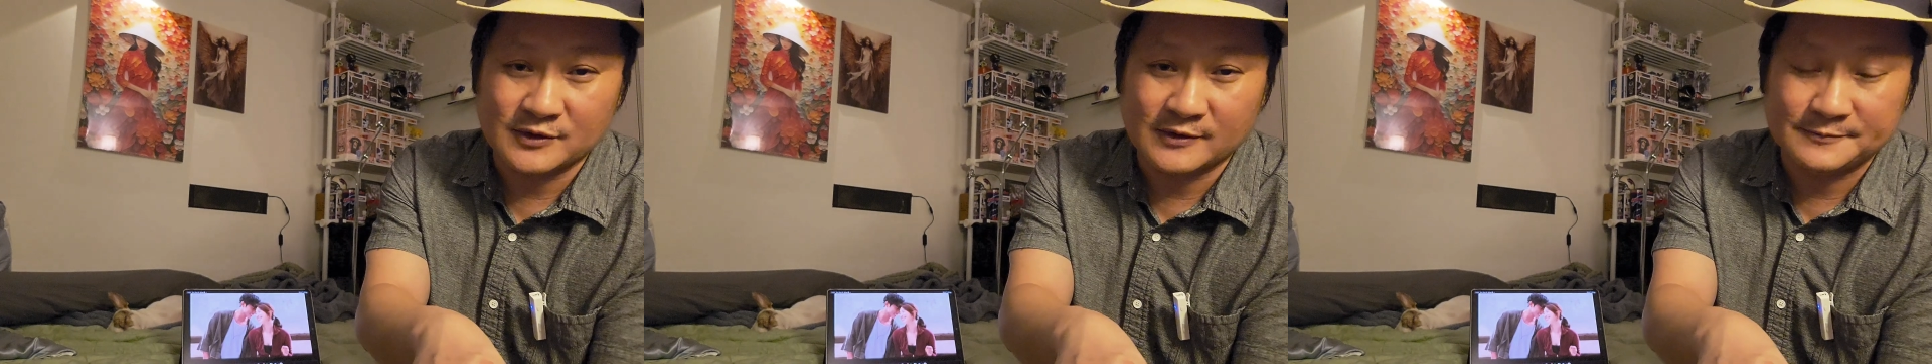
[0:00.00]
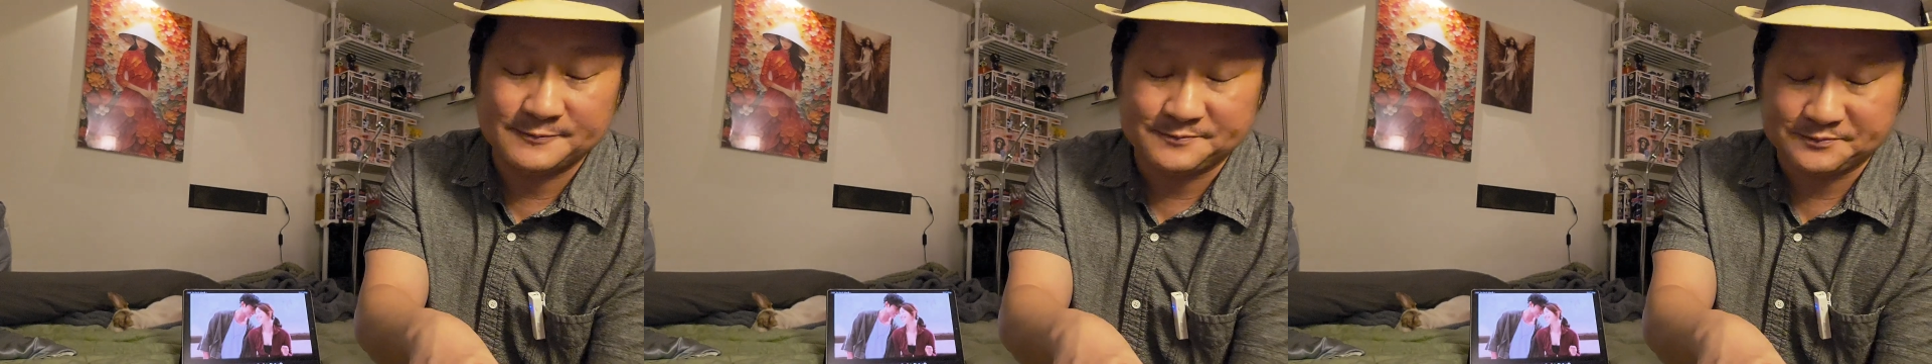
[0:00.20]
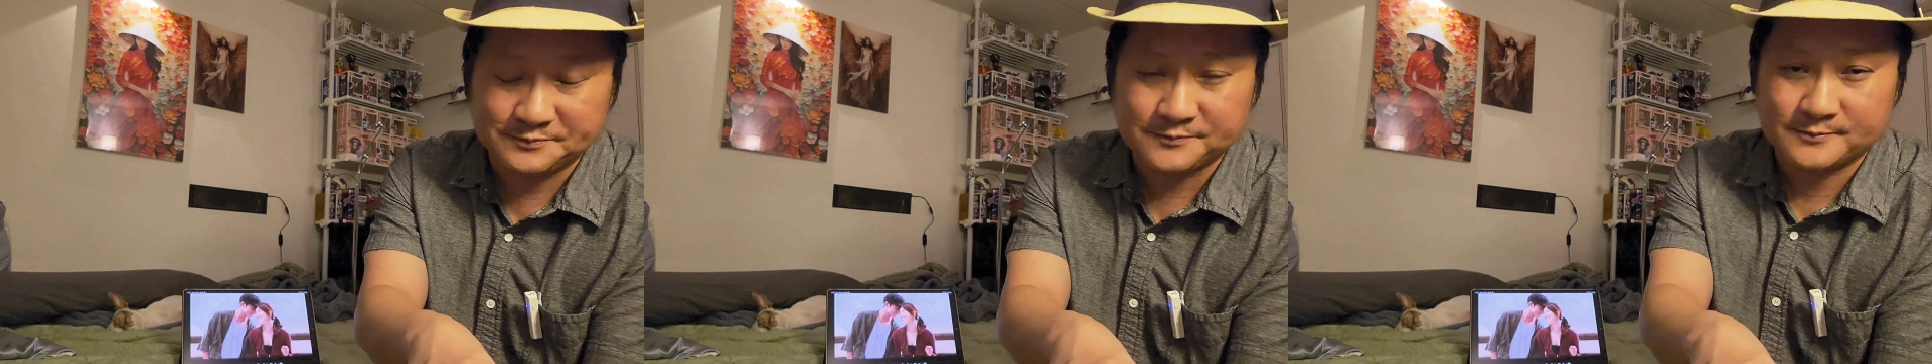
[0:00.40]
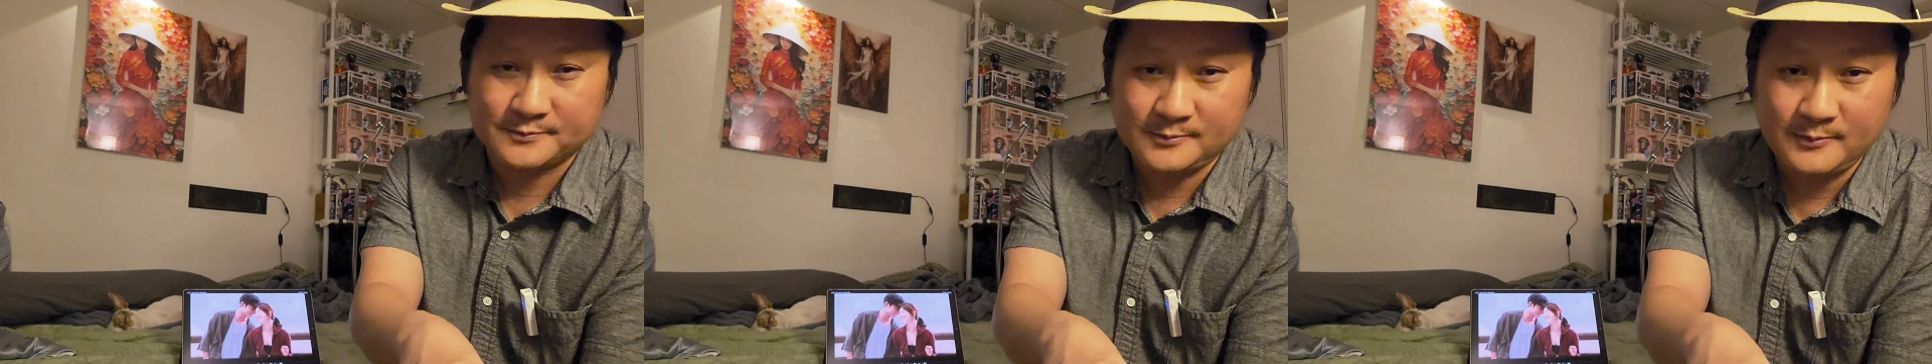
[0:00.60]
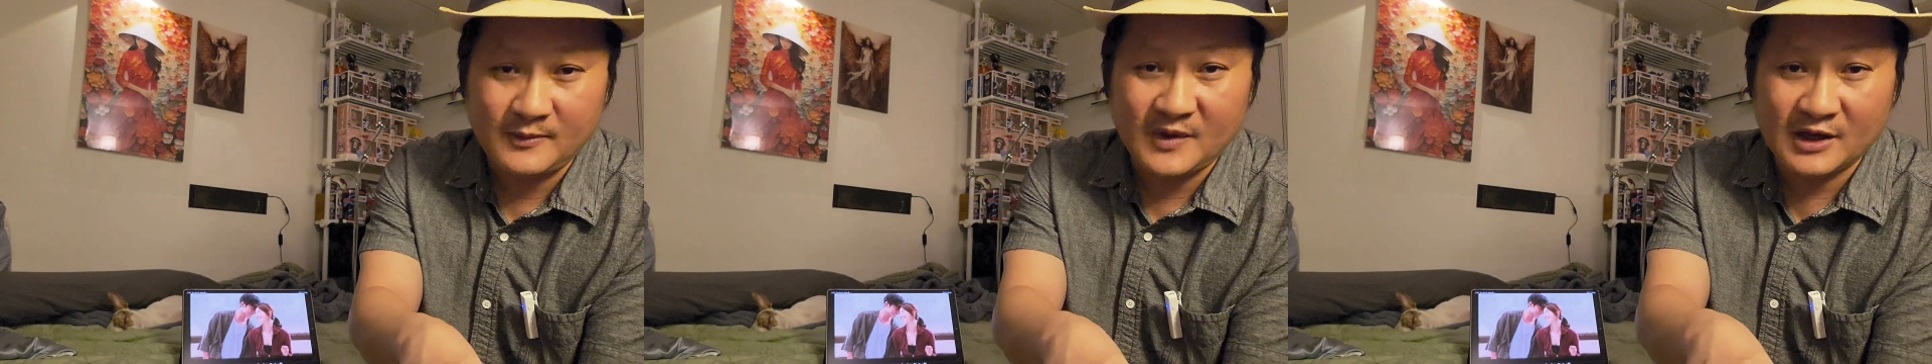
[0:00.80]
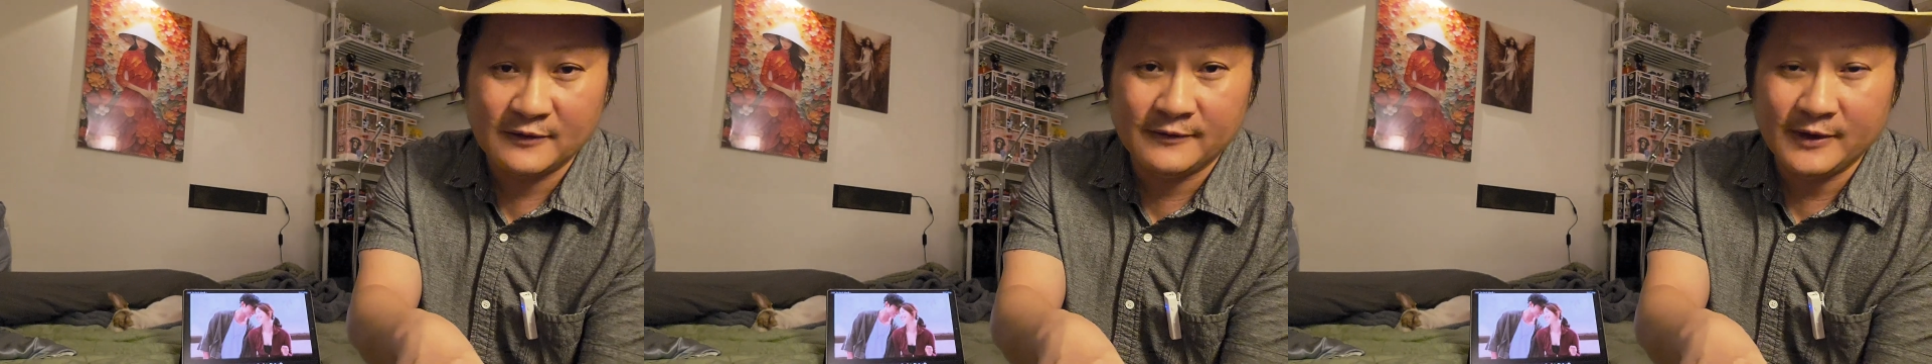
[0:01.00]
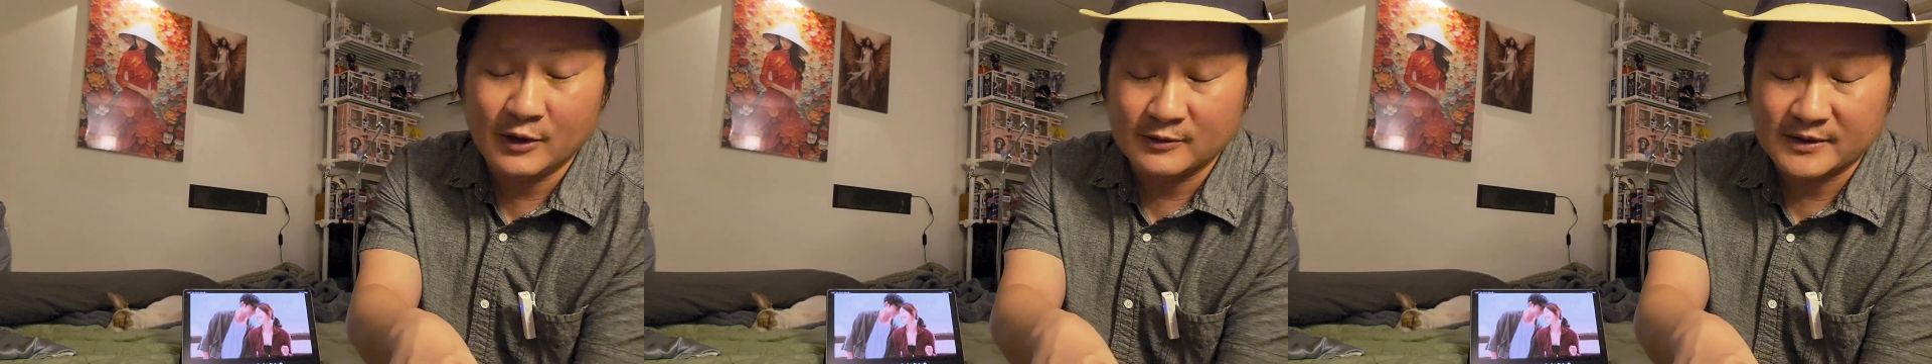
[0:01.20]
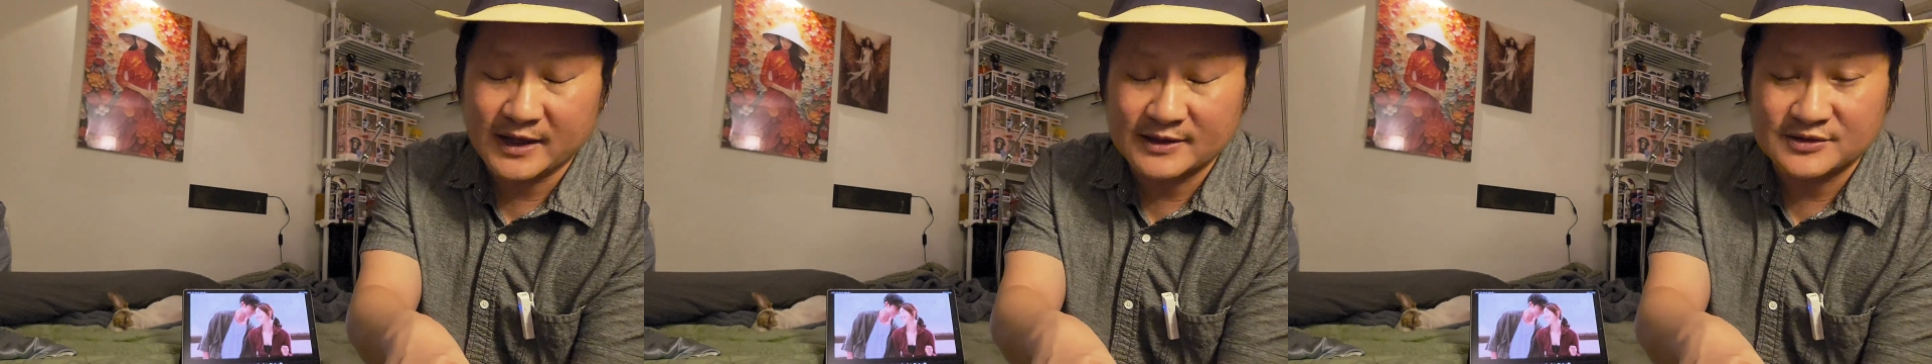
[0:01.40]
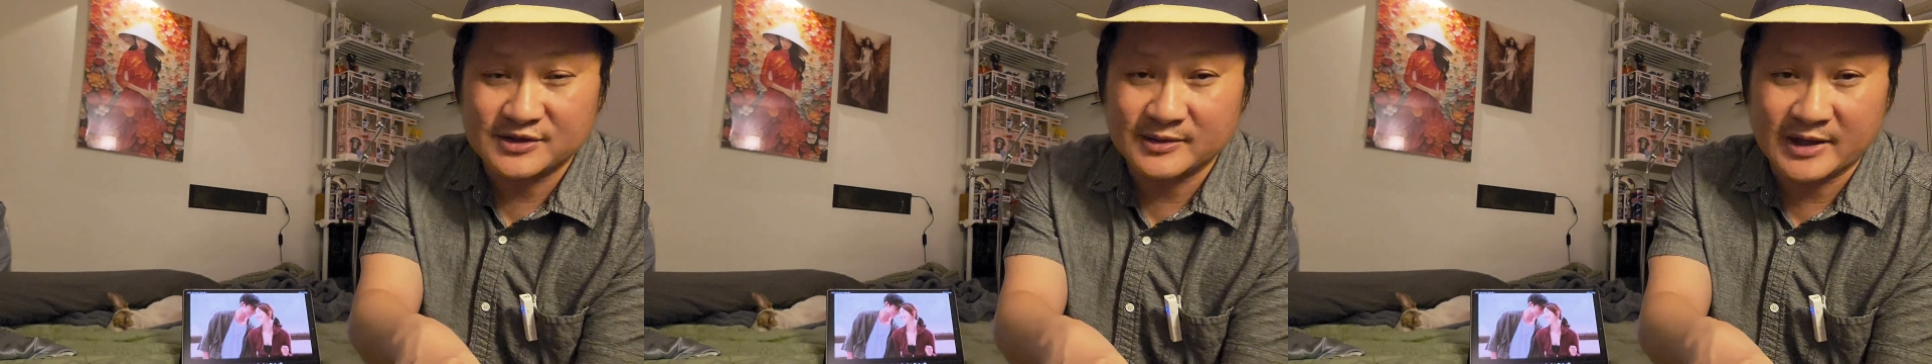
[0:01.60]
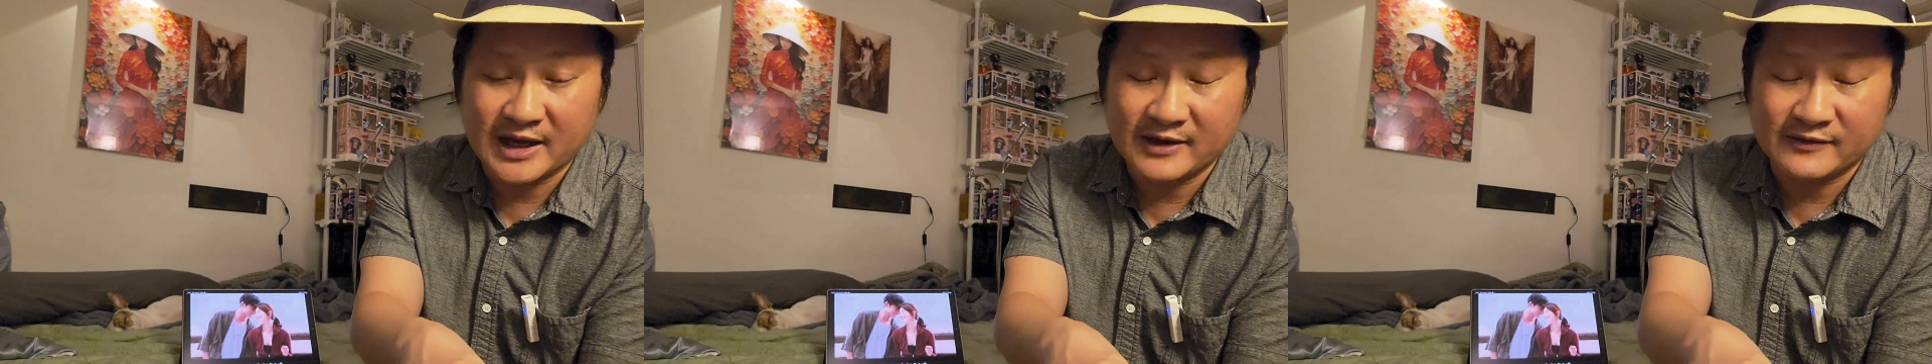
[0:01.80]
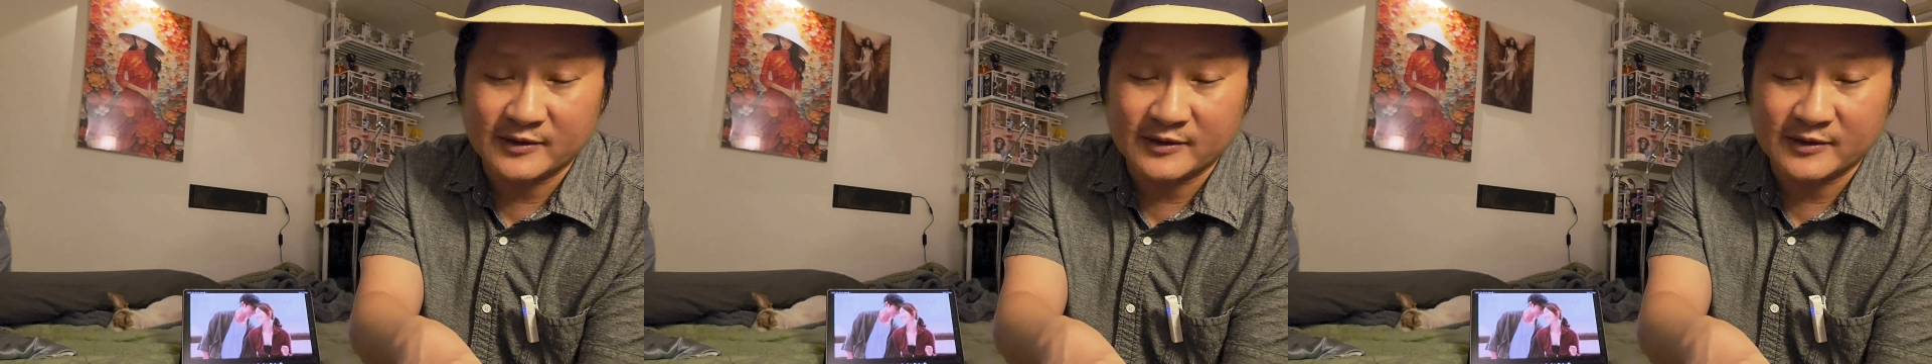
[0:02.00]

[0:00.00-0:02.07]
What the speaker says: So I felt that she